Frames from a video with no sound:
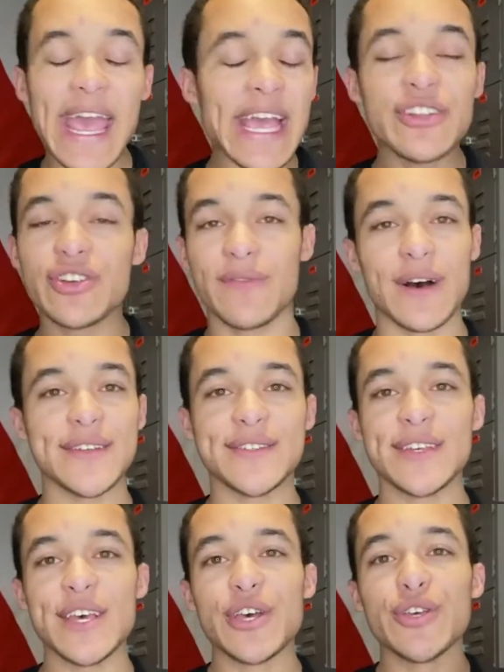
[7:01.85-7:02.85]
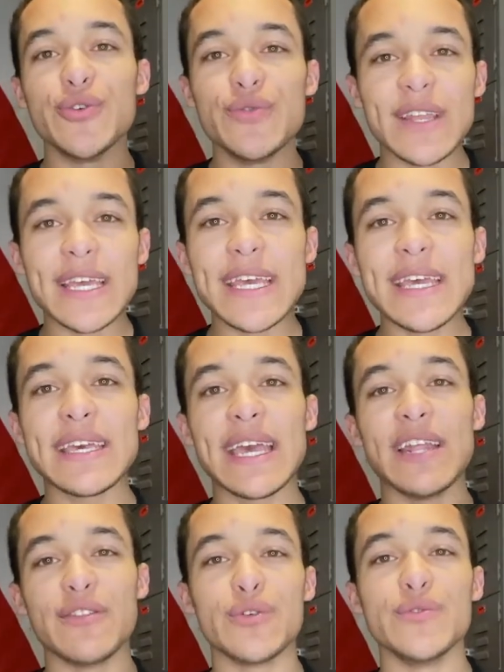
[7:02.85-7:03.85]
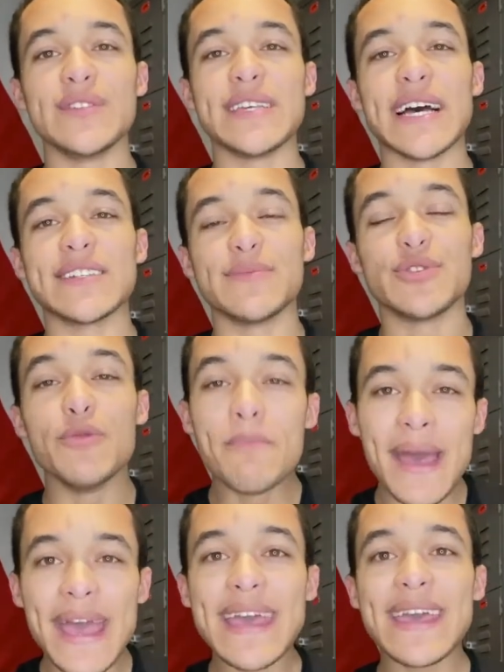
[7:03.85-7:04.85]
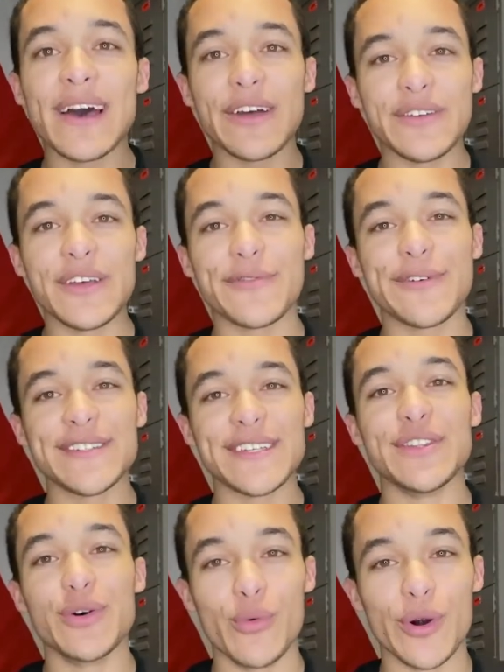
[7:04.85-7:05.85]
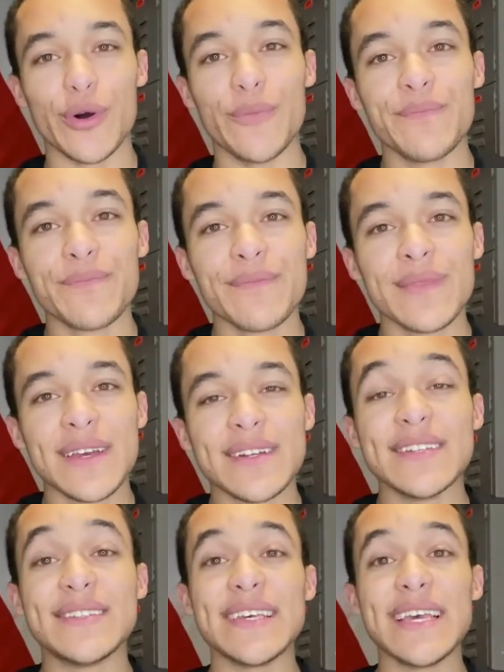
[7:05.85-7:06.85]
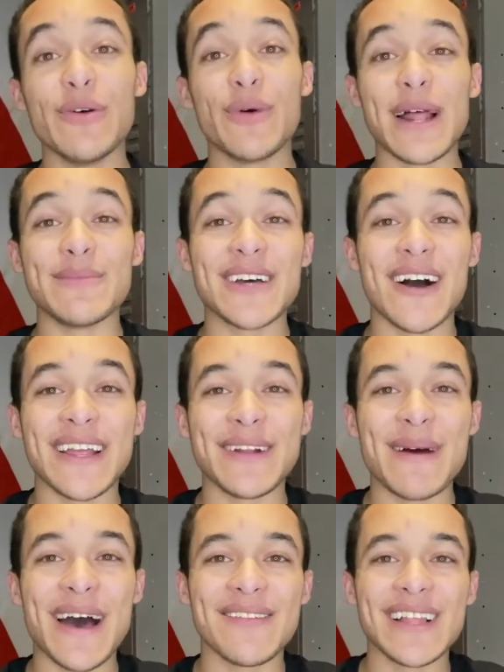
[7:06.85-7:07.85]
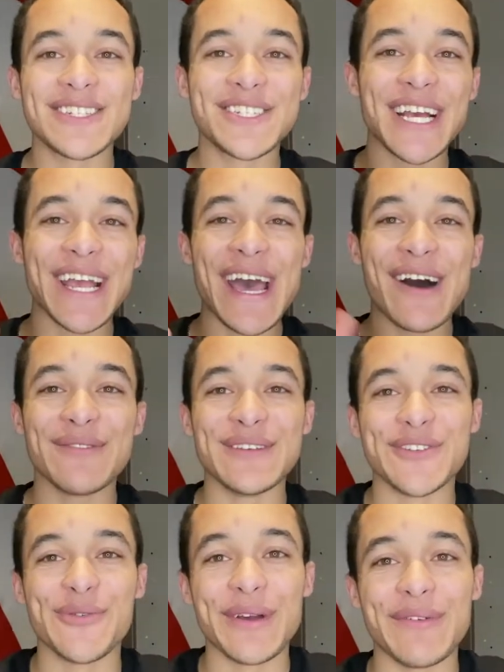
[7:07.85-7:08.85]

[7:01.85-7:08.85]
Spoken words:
each of us unique enthusiasm to make a difference in the world. To see what I'm talking about, let's check out this quick